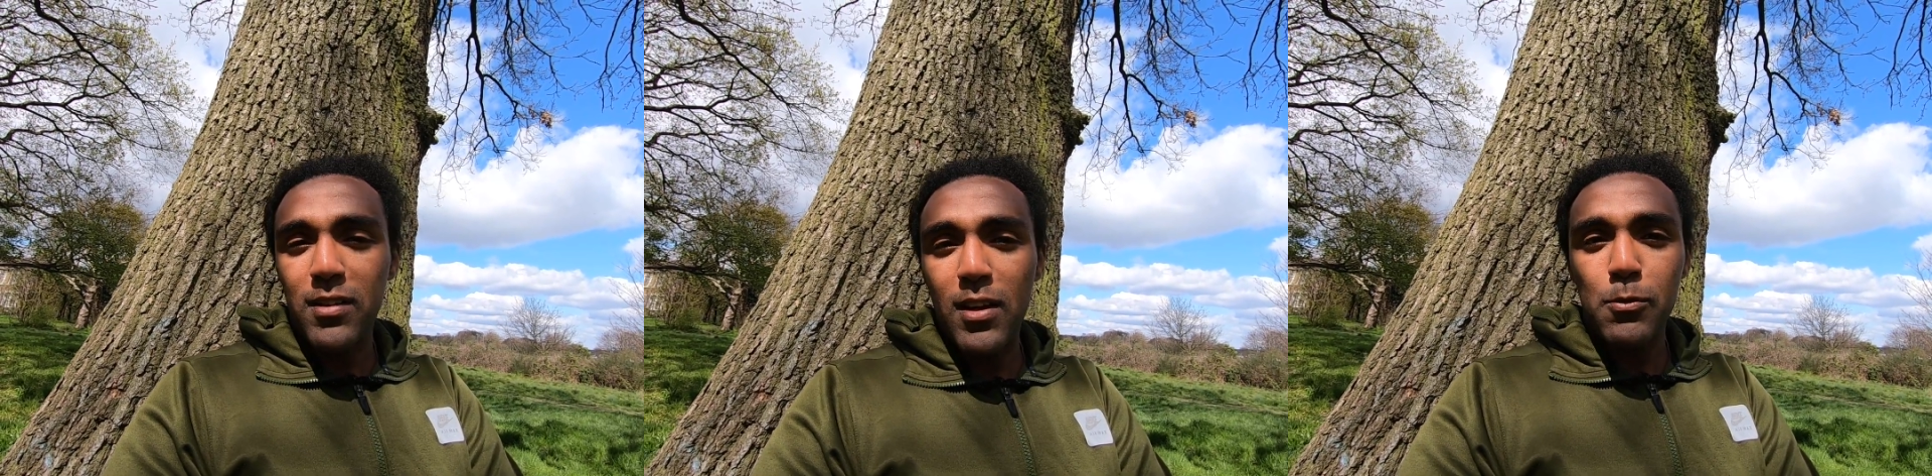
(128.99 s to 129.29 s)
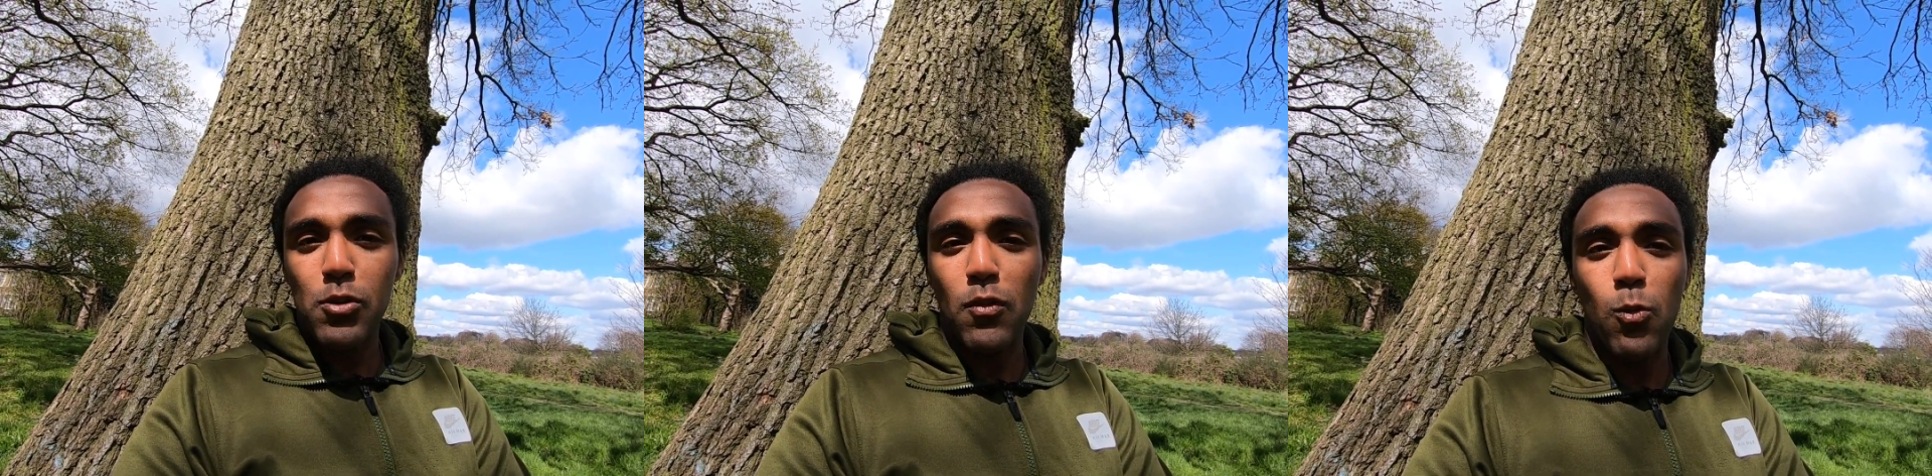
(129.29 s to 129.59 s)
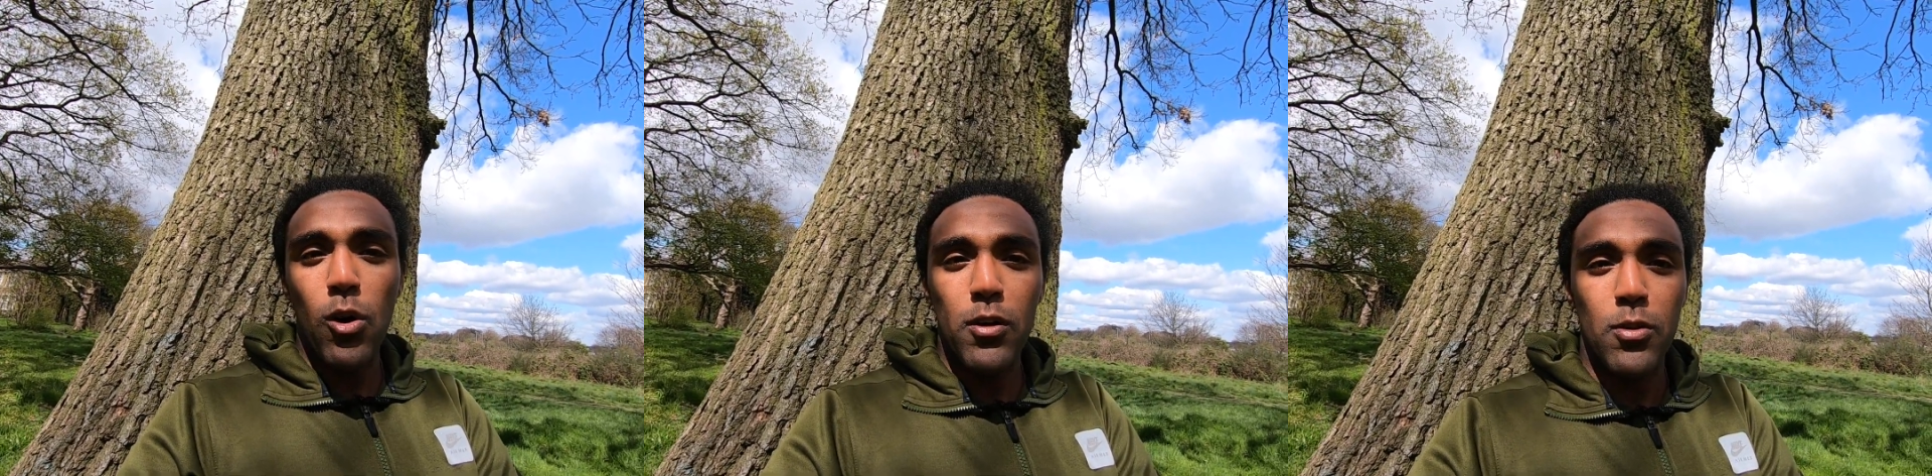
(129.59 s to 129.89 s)
team should have
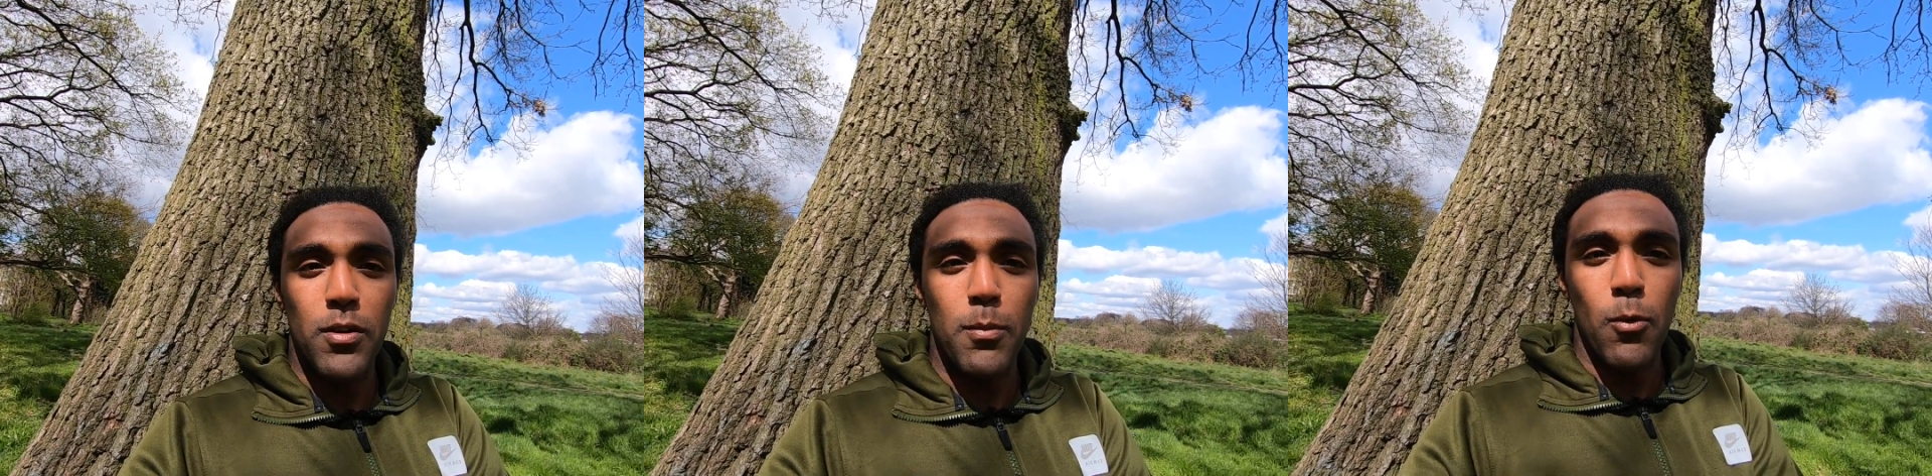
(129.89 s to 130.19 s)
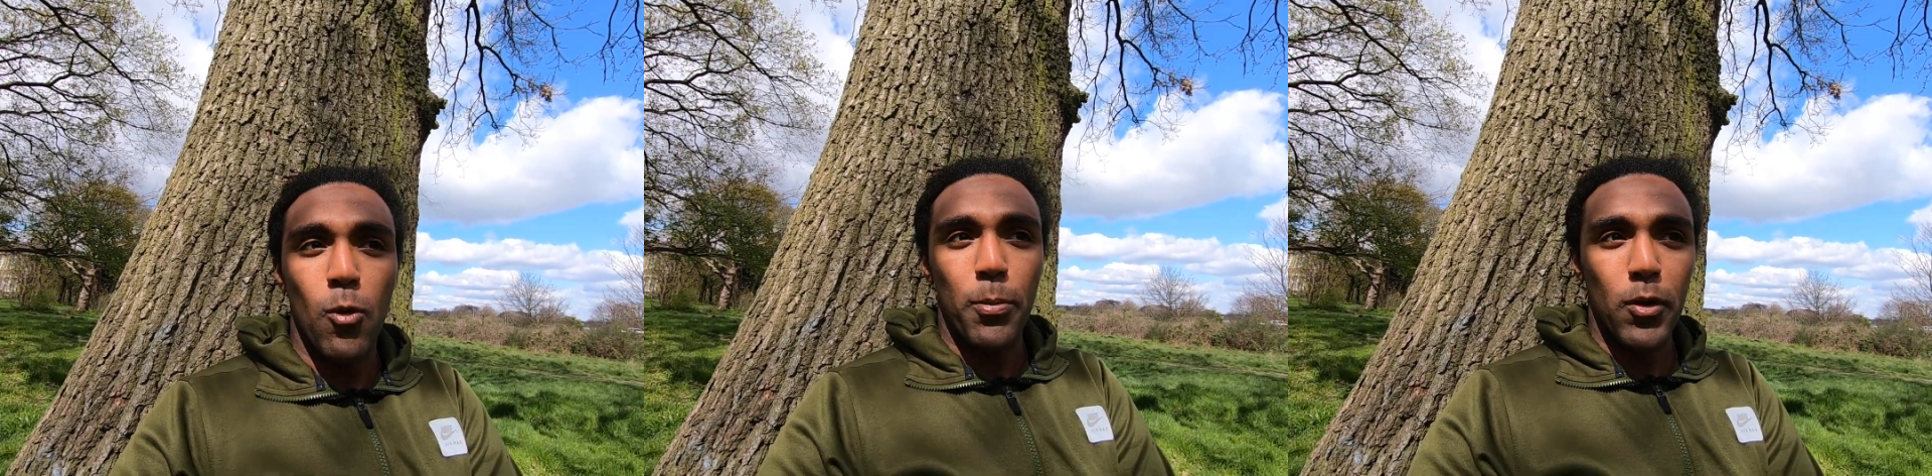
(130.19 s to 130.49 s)
worked on it more,